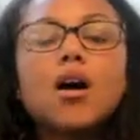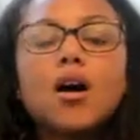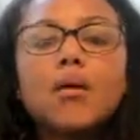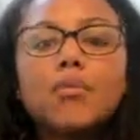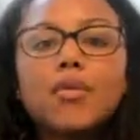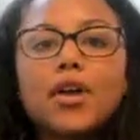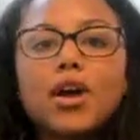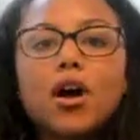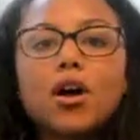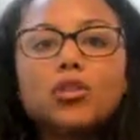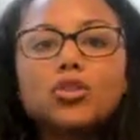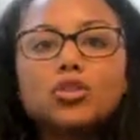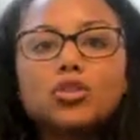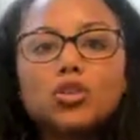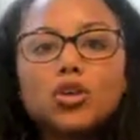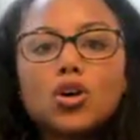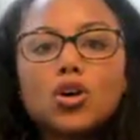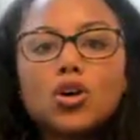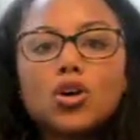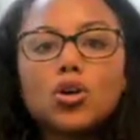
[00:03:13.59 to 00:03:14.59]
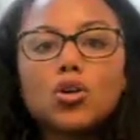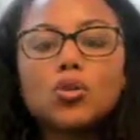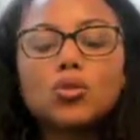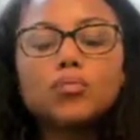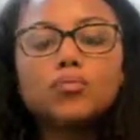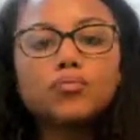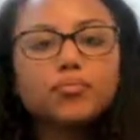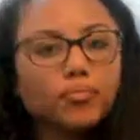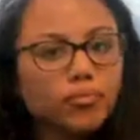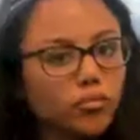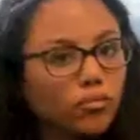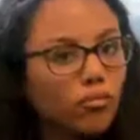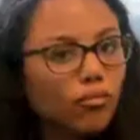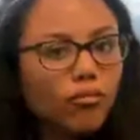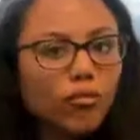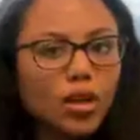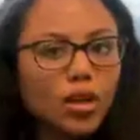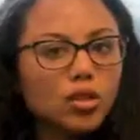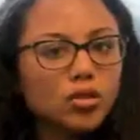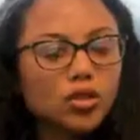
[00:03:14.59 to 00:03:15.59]
They also
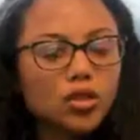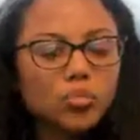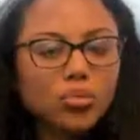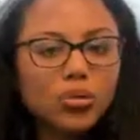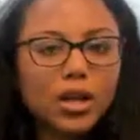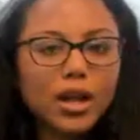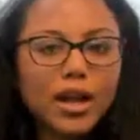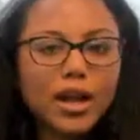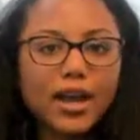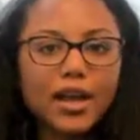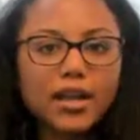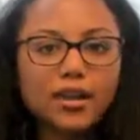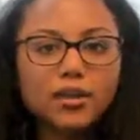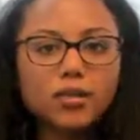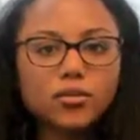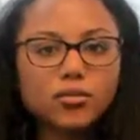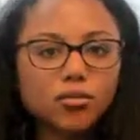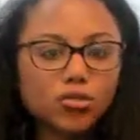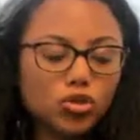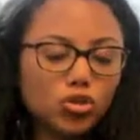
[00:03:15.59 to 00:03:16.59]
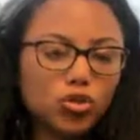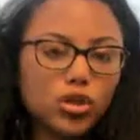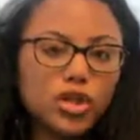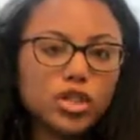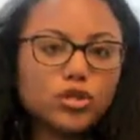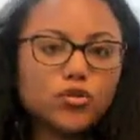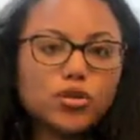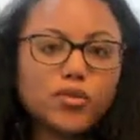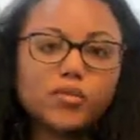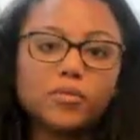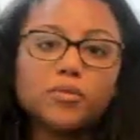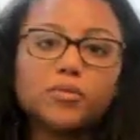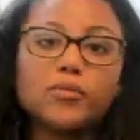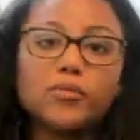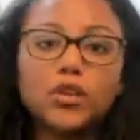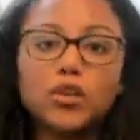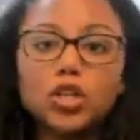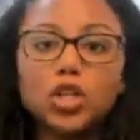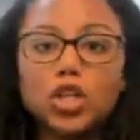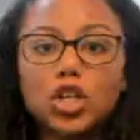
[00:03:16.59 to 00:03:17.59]
supply nutrients for
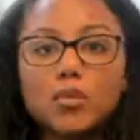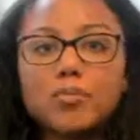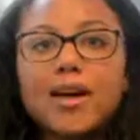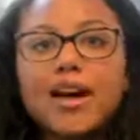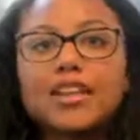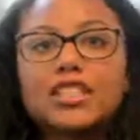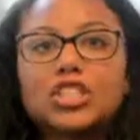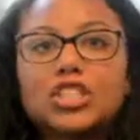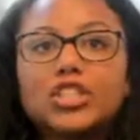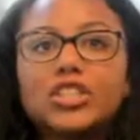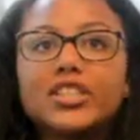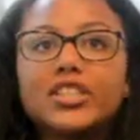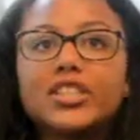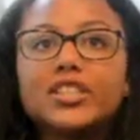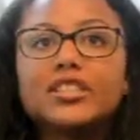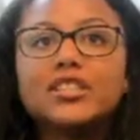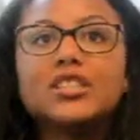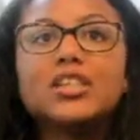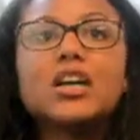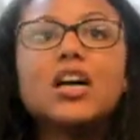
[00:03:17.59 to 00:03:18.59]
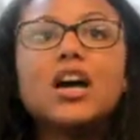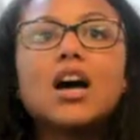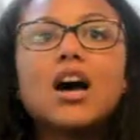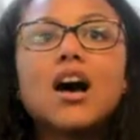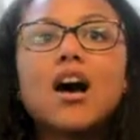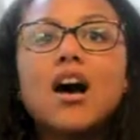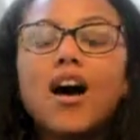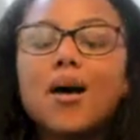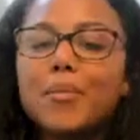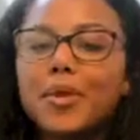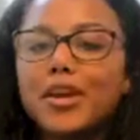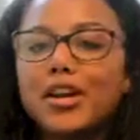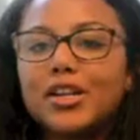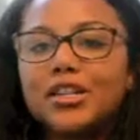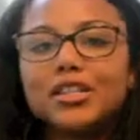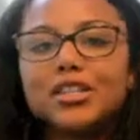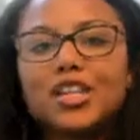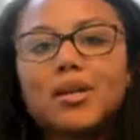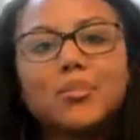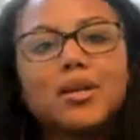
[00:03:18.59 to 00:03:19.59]
good bacteria in our
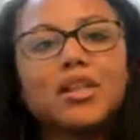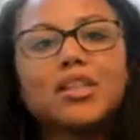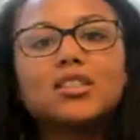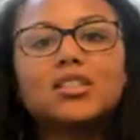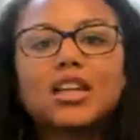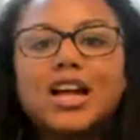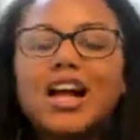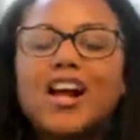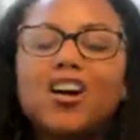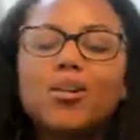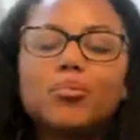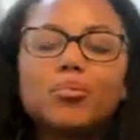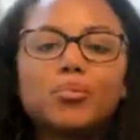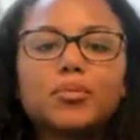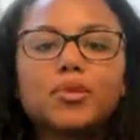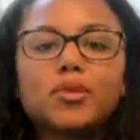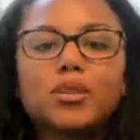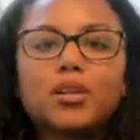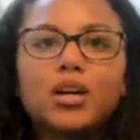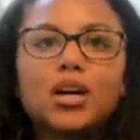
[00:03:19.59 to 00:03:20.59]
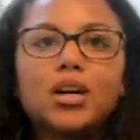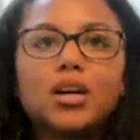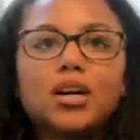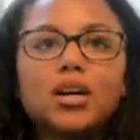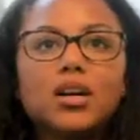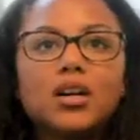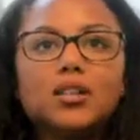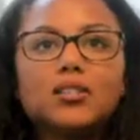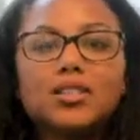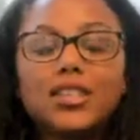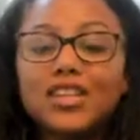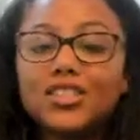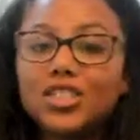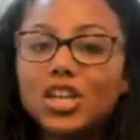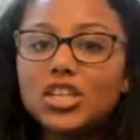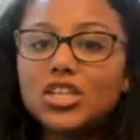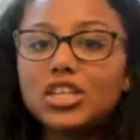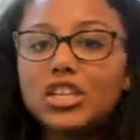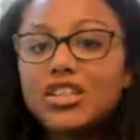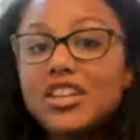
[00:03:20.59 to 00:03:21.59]
stomachs that help
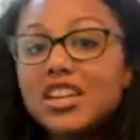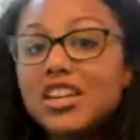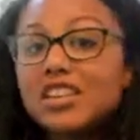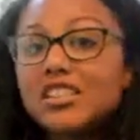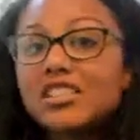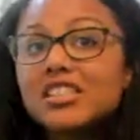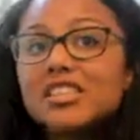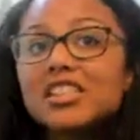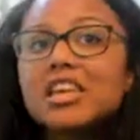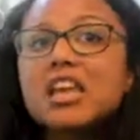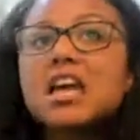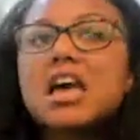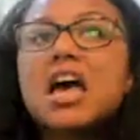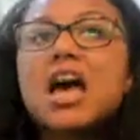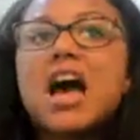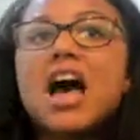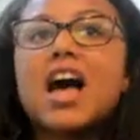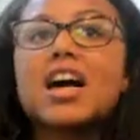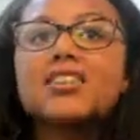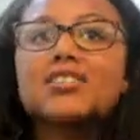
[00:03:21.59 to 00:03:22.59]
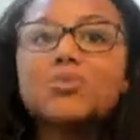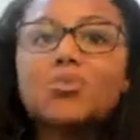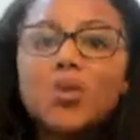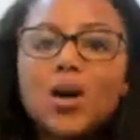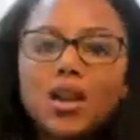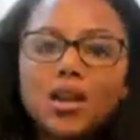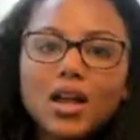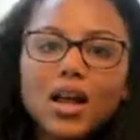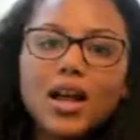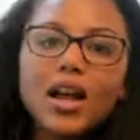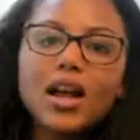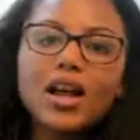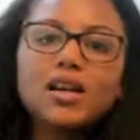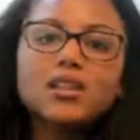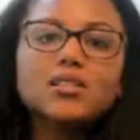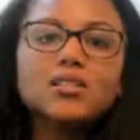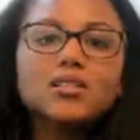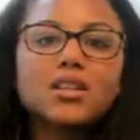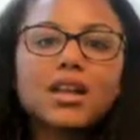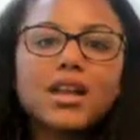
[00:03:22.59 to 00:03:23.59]
digest things, as well
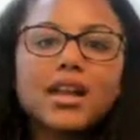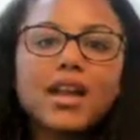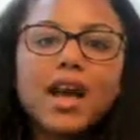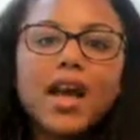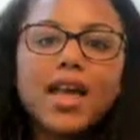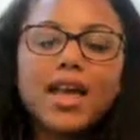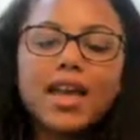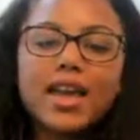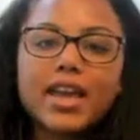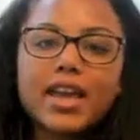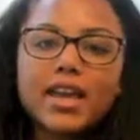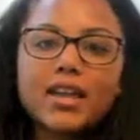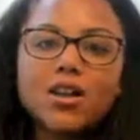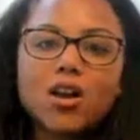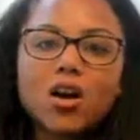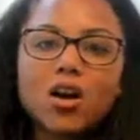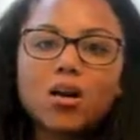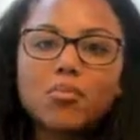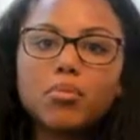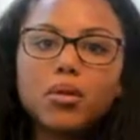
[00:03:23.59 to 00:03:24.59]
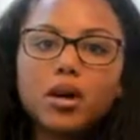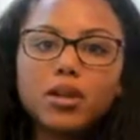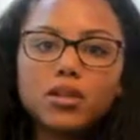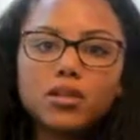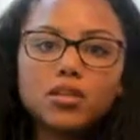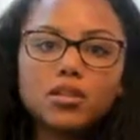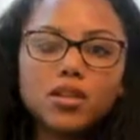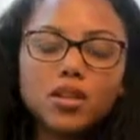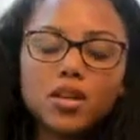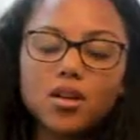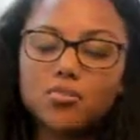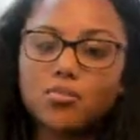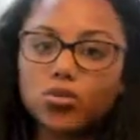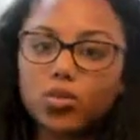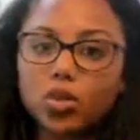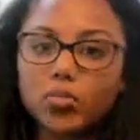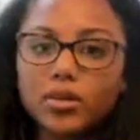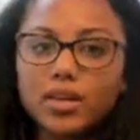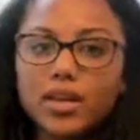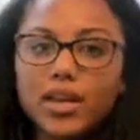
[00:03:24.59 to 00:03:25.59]
as they aid our bodies in
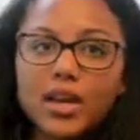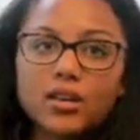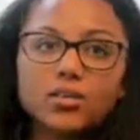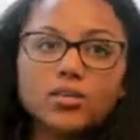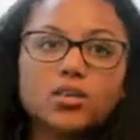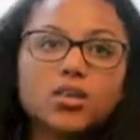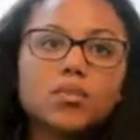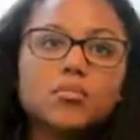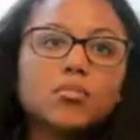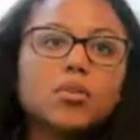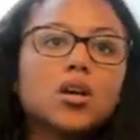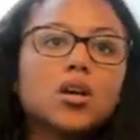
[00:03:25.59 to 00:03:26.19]
absorbing calcium.